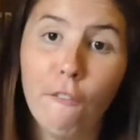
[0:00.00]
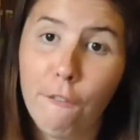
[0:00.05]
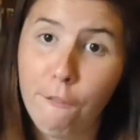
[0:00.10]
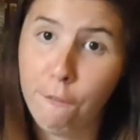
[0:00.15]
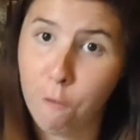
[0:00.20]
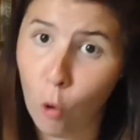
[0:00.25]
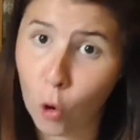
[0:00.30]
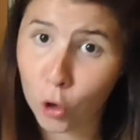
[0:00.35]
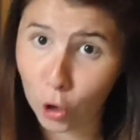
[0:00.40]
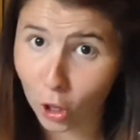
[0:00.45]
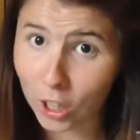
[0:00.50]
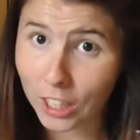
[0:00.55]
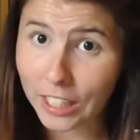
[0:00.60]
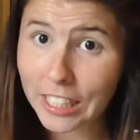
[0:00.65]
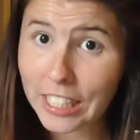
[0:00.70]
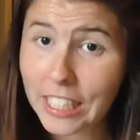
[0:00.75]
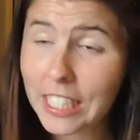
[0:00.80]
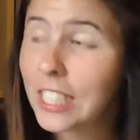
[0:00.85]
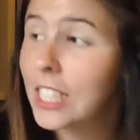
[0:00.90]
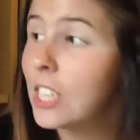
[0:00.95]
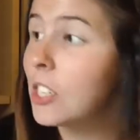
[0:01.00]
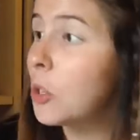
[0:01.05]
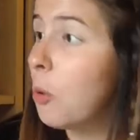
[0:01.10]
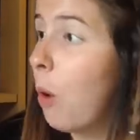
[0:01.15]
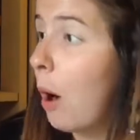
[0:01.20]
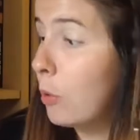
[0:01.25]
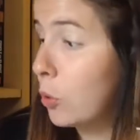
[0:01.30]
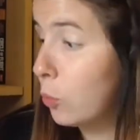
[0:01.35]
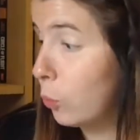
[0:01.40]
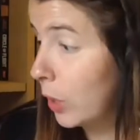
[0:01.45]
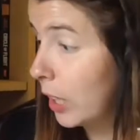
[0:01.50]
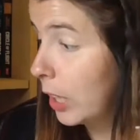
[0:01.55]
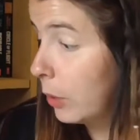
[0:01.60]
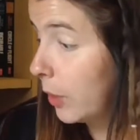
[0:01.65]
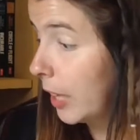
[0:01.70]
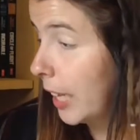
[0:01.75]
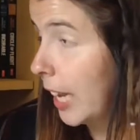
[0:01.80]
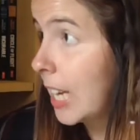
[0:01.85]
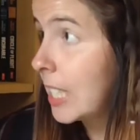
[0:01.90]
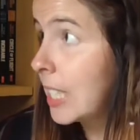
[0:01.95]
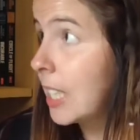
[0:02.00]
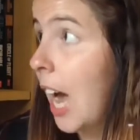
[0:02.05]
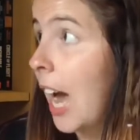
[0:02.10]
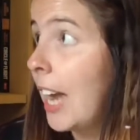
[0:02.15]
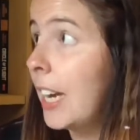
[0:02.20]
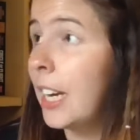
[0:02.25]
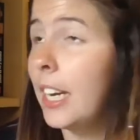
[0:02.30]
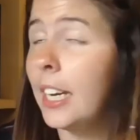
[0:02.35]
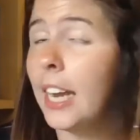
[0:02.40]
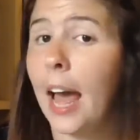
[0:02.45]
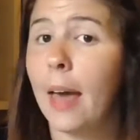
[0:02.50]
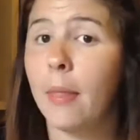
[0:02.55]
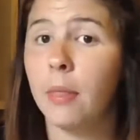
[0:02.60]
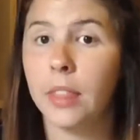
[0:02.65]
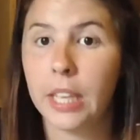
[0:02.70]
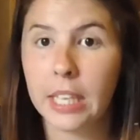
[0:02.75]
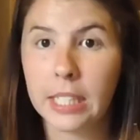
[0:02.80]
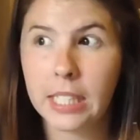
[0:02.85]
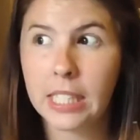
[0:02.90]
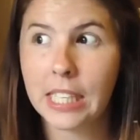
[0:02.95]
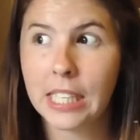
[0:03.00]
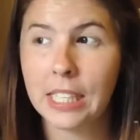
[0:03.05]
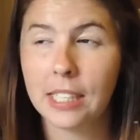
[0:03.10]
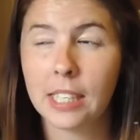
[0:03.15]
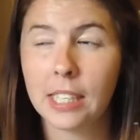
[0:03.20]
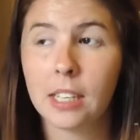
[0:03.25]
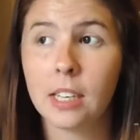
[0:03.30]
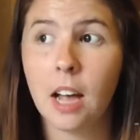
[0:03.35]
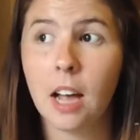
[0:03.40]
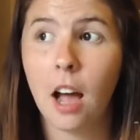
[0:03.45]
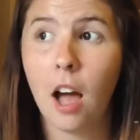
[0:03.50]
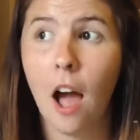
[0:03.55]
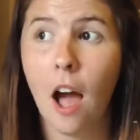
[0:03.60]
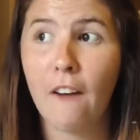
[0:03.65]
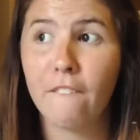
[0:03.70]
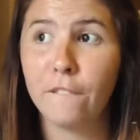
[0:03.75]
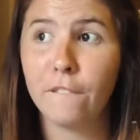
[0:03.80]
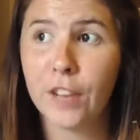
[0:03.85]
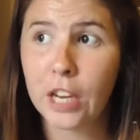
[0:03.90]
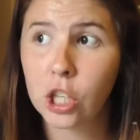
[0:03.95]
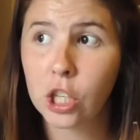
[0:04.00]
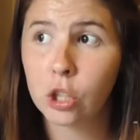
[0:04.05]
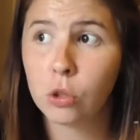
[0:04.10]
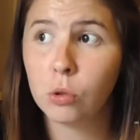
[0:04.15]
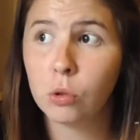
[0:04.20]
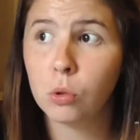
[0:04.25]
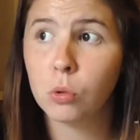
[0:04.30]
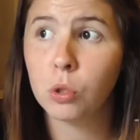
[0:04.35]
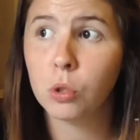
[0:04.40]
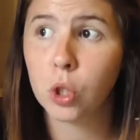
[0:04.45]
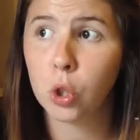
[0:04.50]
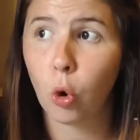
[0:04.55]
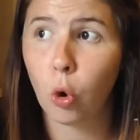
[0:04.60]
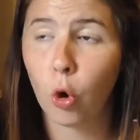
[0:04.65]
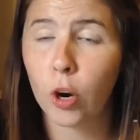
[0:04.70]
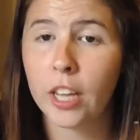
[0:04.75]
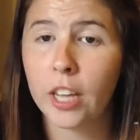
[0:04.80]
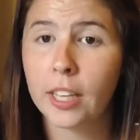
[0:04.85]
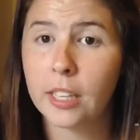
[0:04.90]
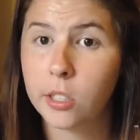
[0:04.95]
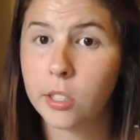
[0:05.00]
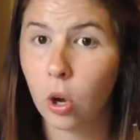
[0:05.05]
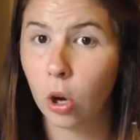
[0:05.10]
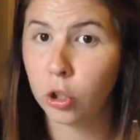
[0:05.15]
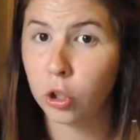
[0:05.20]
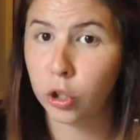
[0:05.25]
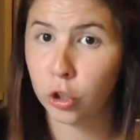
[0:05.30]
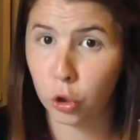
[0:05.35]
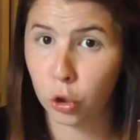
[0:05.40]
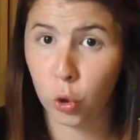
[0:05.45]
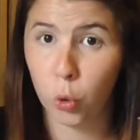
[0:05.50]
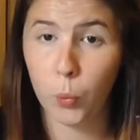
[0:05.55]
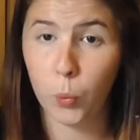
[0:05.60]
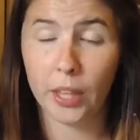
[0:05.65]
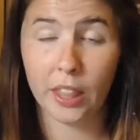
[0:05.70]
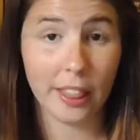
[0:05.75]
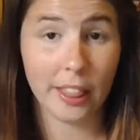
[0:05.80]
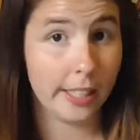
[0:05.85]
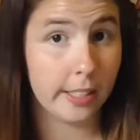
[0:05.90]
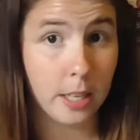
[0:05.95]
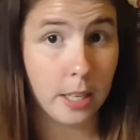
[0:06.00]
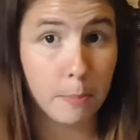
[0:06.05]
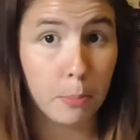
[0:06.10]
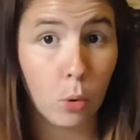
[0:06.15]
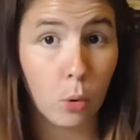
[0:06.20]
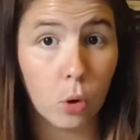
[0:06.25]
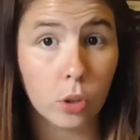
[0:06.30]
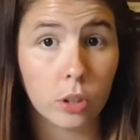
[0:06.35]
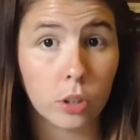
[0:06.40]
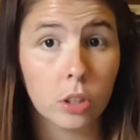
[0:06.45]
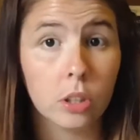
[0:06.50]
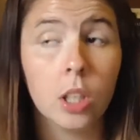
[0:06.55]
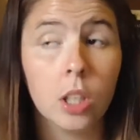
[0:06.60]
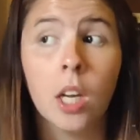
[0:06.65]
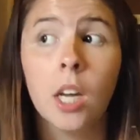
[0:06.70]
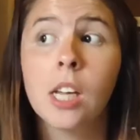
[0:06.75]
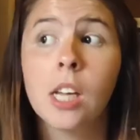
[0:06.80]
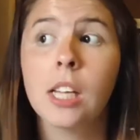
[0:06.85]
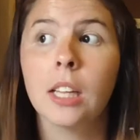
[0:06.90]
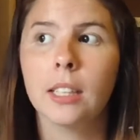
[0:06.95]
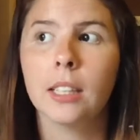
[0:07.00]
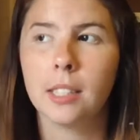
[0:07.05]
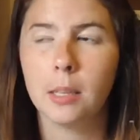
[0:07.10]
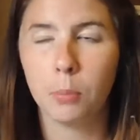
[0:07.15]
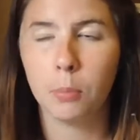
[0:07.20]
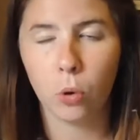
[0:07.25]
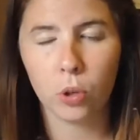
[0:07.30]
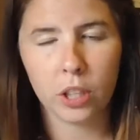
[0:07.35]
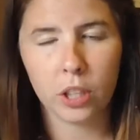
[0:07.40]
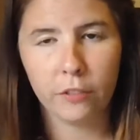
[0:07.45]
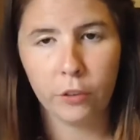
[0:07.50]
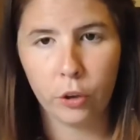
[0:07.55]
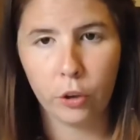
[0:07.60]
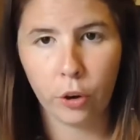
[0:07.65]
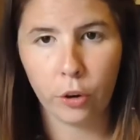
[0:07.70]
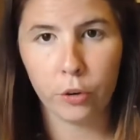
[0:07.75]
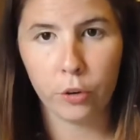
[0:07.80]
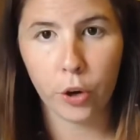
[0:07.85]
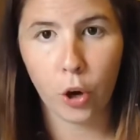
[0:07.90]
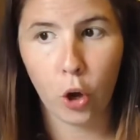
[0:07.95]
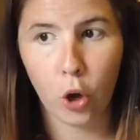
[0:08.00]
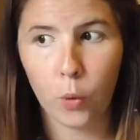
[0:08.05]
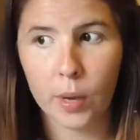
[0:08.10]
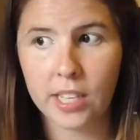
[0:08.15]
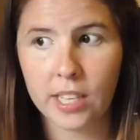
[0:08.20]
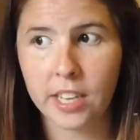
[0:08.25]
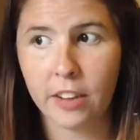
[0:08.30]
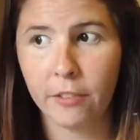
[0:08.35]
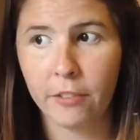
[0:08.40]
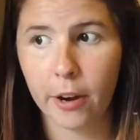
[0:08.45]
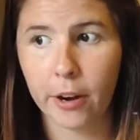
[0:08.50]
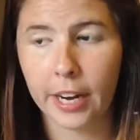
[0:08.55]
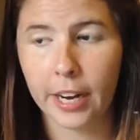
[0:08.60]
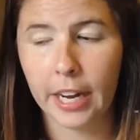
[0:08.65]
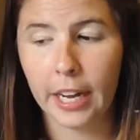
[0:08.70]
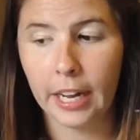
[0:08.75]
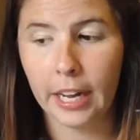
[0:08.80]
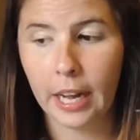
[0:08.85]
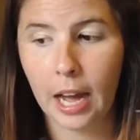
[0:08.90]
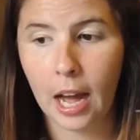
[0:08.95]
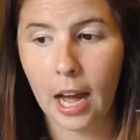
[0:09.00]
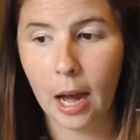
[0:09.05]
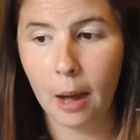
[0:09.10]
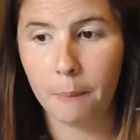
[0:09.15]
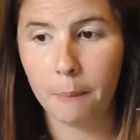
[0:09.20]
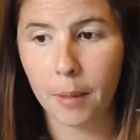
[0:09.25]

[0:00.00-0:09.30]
$4. So I was really, really excited. And this is a fictional story that's got to do with Lizzie Borden. Lizzie Borden, if you don't know, is a very